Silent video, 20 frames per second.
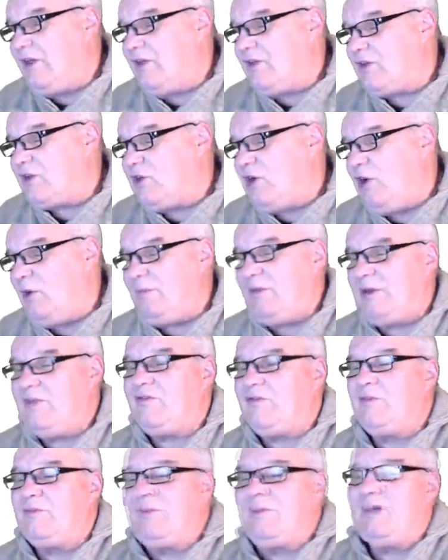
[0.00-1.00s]
either copied
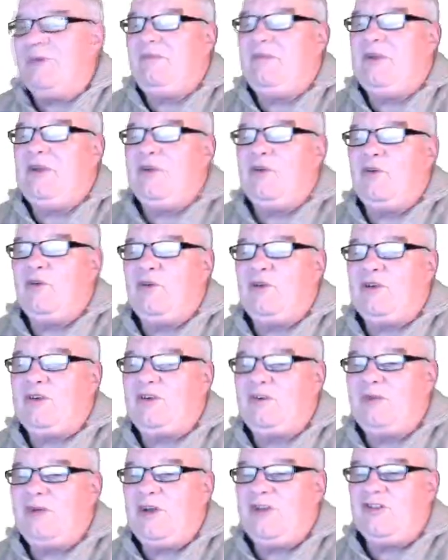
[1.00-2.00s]
from somewhere or
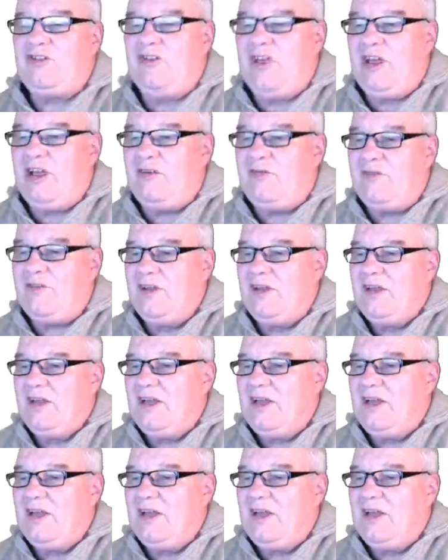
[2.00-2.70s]
written myself,